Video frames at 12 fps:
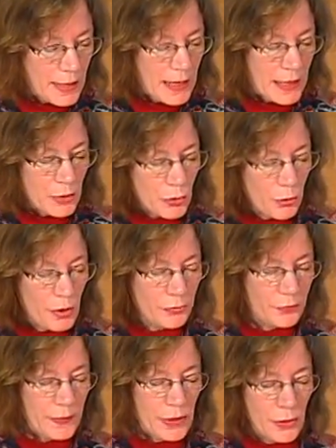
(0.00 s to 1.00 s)
and
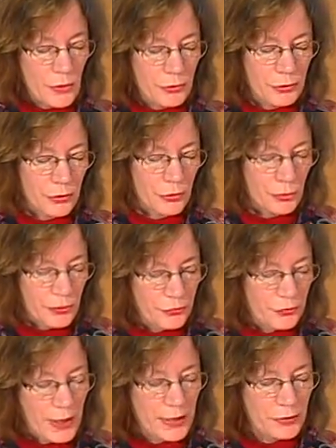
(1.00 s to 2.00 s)
across the ocean to a
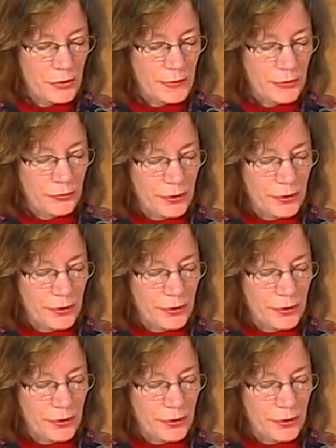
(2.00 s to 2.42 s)
scientific